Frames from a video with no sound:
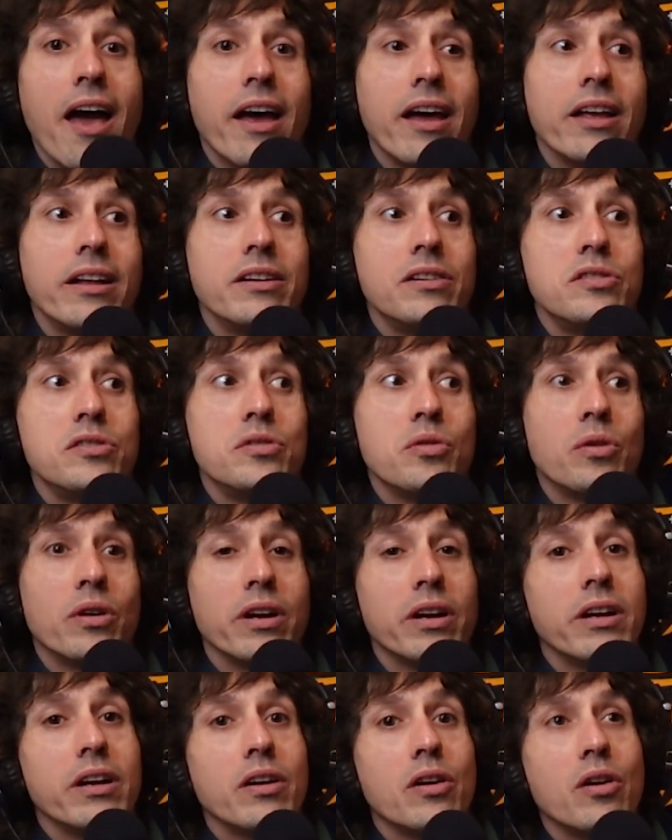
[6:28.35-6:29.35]
And
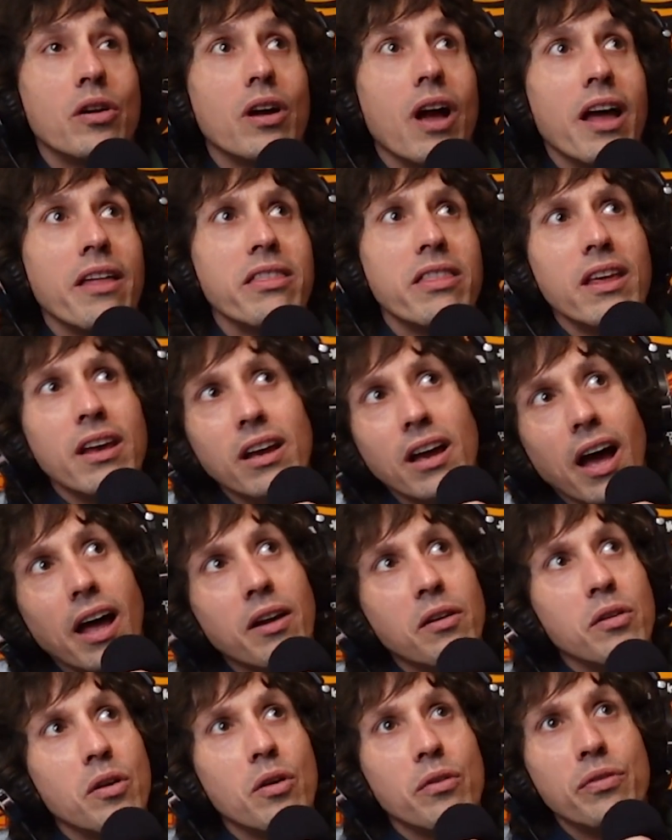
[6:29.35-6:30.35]
during, I
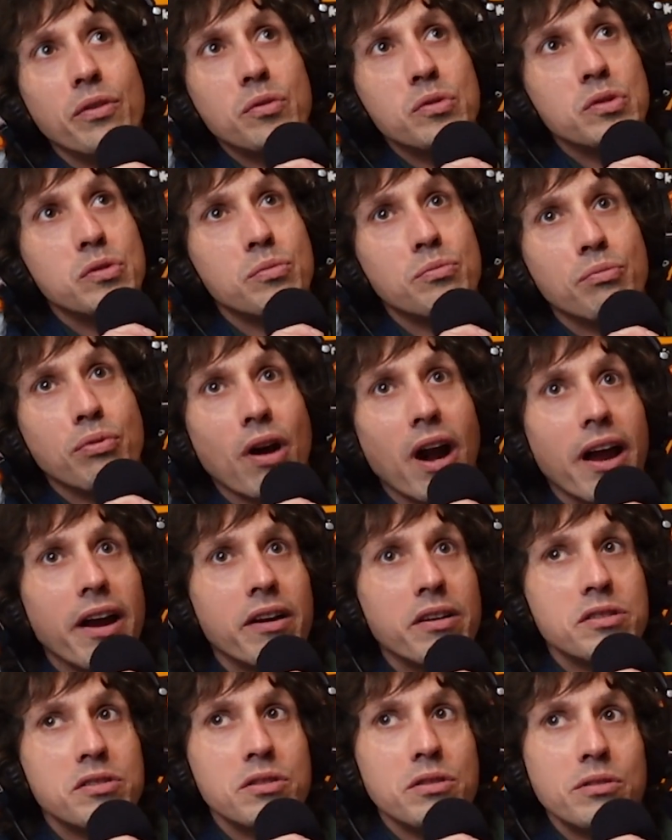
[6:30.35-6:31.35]
don't know if it was prior
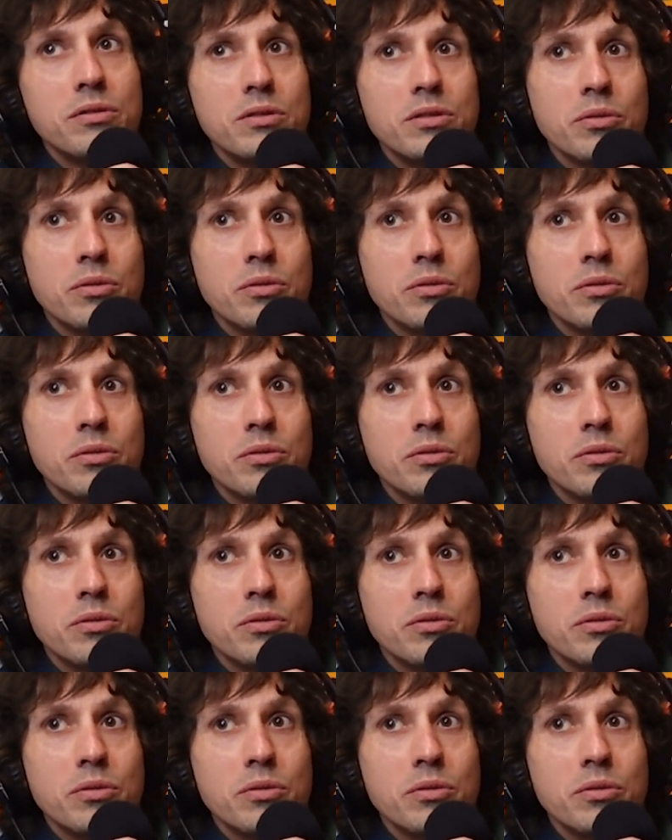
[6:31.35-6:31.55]
to,